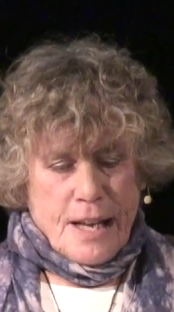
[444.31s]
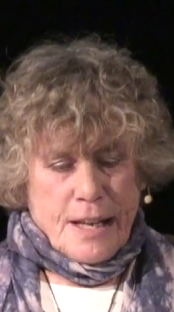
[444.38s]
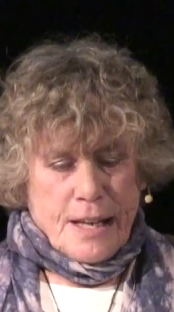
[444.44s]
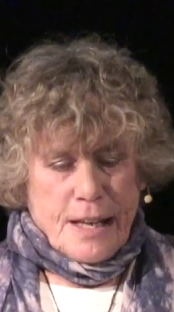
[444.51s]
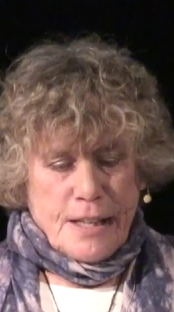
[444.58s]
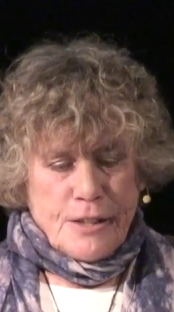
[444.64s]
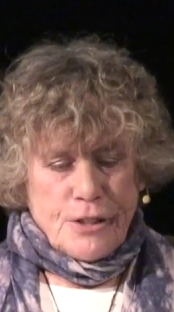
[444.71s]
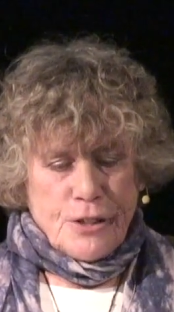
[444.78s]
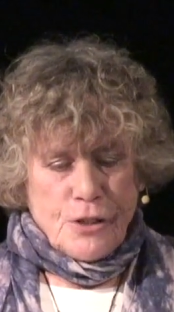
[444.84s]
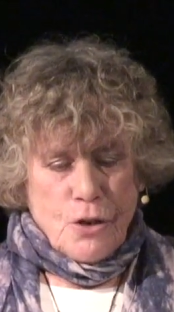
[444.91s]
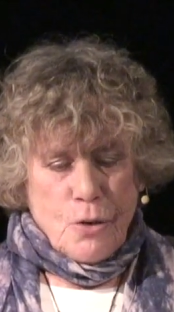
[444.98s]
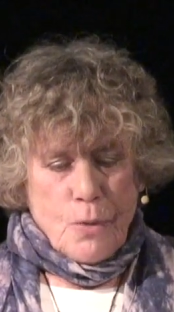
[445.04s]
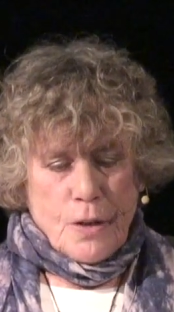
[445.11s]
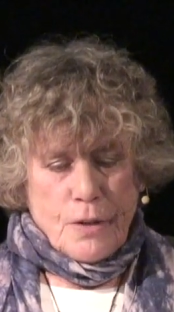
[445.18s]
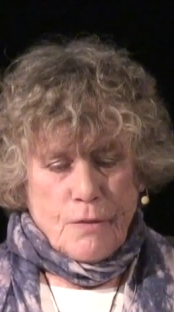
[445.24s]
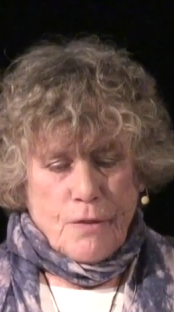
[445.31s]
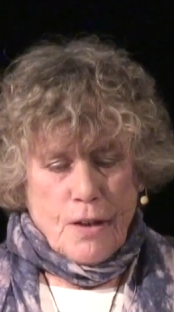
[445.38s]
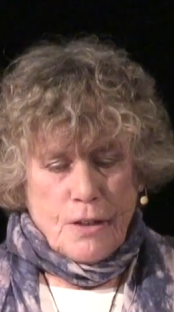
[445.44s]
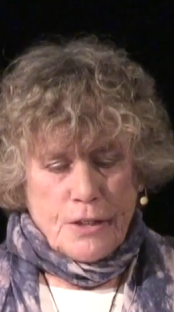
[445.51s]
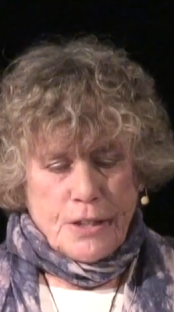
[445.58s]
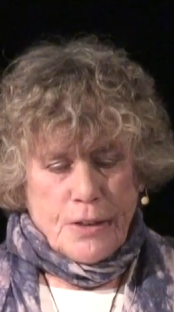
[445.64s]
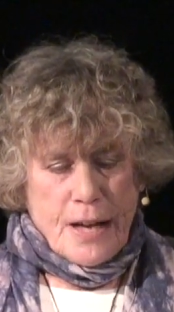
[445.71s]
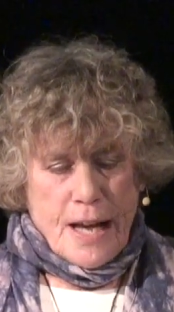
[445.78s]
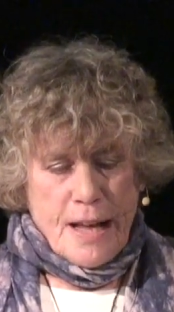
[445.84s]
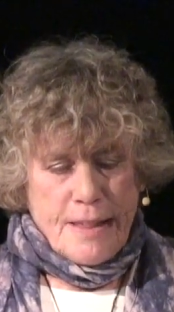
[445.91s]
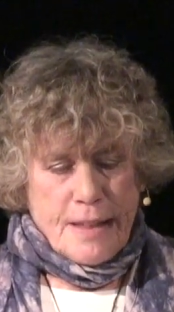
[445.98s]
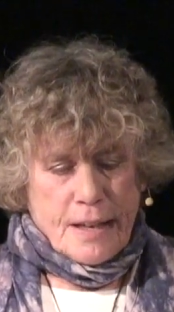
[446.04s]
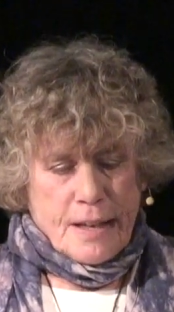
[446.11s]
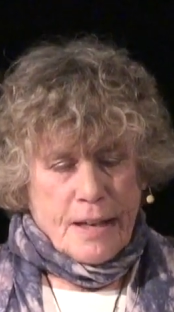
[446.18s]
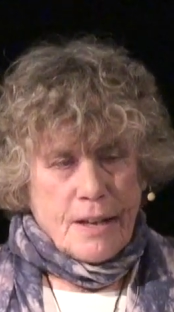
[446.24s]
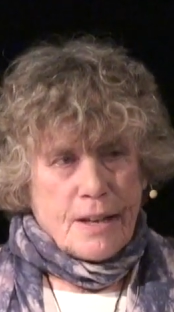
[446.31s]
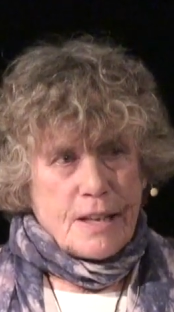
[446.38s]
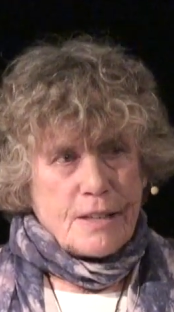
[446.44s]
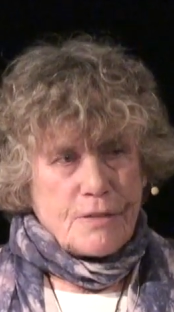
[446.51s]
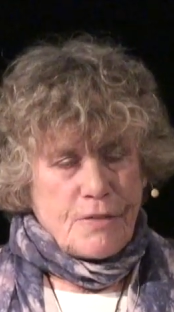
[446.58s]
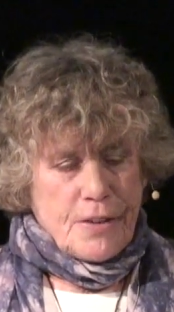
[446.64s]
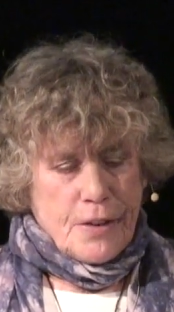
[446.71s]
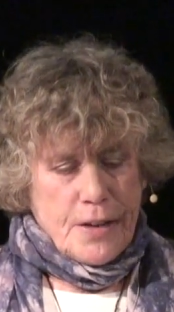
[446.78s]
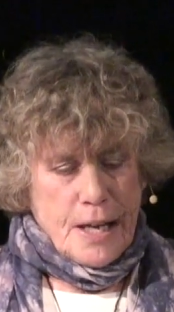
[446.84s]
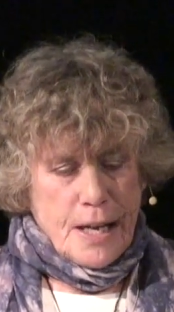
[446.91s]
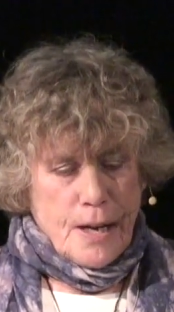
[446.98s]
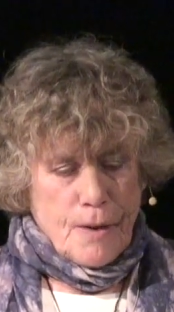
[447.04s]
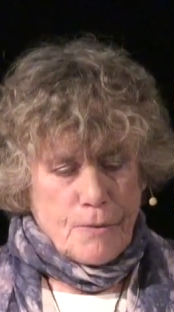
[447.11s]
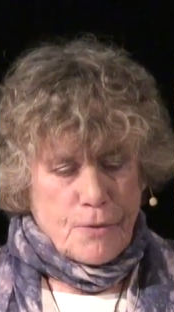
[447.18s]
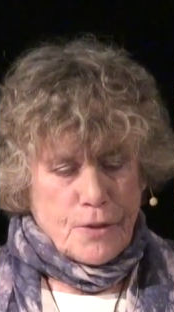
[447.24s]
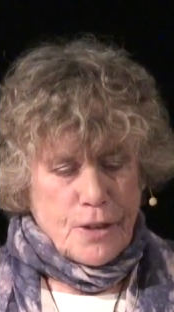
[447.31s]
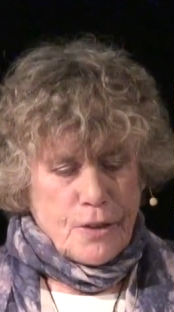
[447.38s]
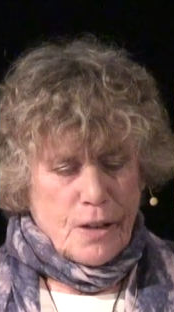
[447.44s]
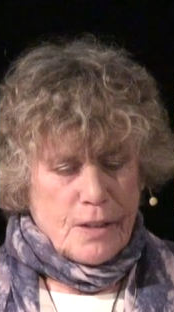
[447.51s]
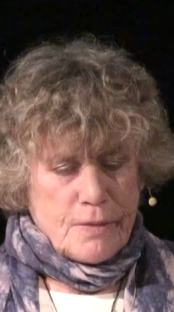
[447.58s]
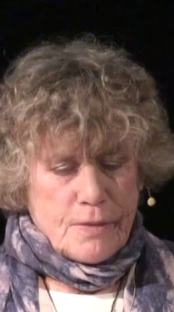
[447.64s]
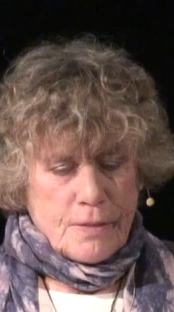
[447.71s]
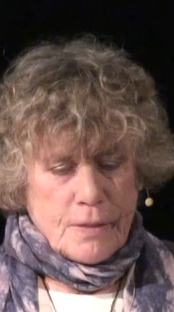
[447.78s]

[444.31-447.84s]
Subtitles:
Getting to know what the volunteer ethic is very helpful. You gotta